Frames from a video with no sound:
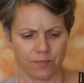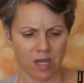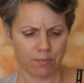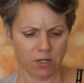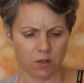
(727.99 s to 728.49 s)

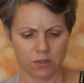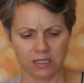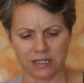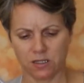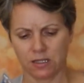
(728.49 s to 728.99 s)

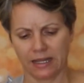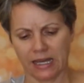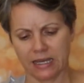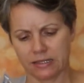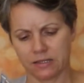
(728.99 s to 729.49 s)
pepperoni that's like
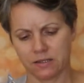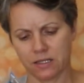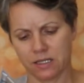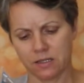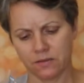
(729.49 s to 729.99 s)
has
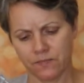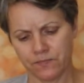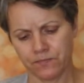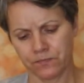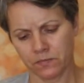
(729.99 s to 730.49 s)
thin
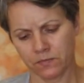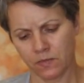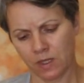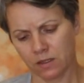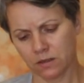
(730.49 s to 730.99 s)

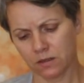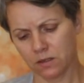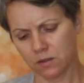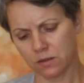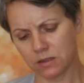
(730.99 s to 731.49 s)

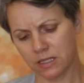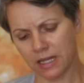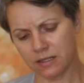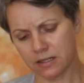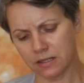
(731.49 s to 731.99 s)
little
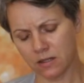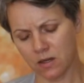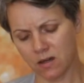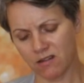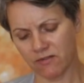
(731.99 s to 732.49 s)

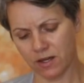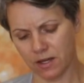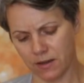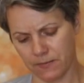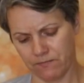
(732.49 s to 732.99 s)
dots of
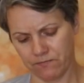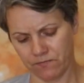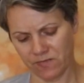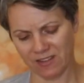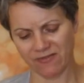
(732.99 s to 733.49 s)

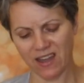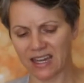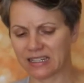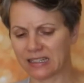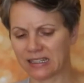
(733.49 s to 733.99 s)

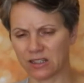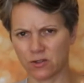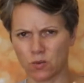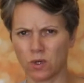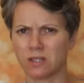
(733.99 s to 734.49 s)
fat in it.
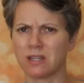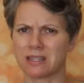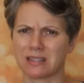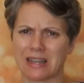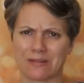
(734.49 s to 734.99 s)
There's one
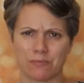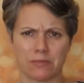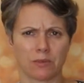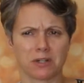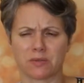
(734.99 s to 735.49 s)
that's
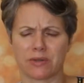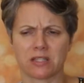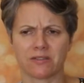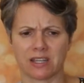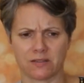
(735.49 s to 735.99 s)
like more
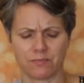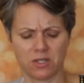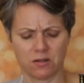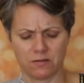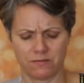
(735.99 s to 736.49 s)
expensive and has
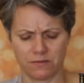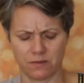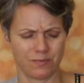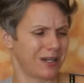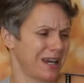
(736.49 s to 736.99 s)
bigger,
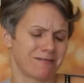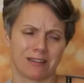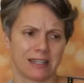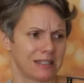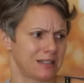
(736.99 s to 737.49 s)
but I don't
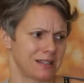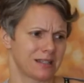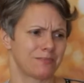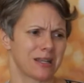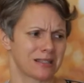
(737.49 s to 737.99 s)
like it.
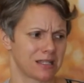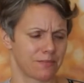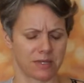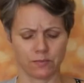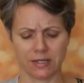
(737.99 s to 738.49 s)
It messes
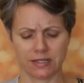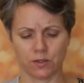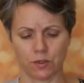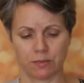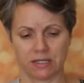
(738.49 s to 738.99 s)

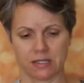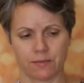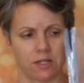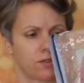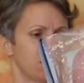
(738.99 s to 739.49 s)
with my
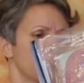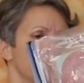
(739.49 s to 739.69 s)
stomach. So I